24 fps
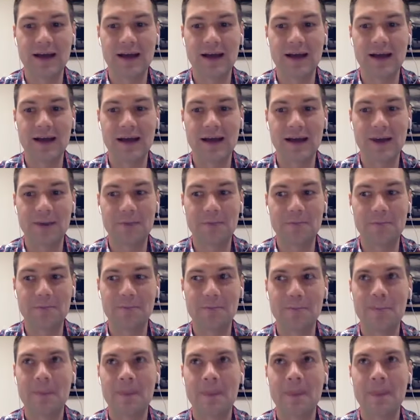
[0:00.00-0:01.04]

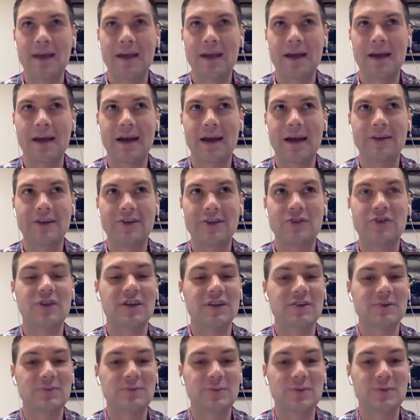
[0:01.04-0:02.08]
I
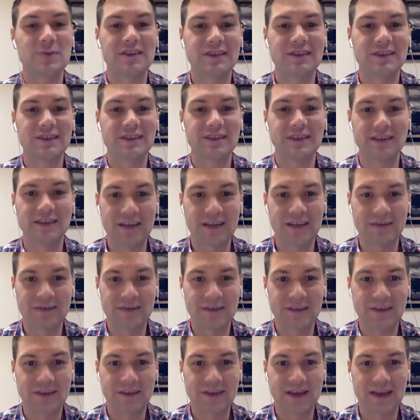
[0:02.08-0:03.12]
just recently
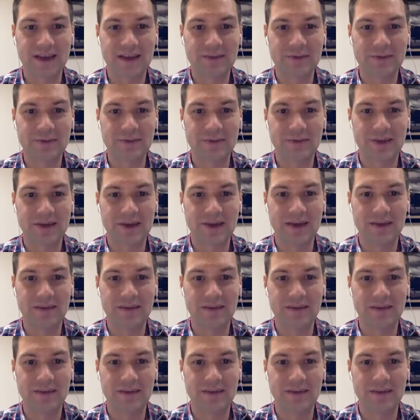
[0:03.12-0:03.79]
left the classroom.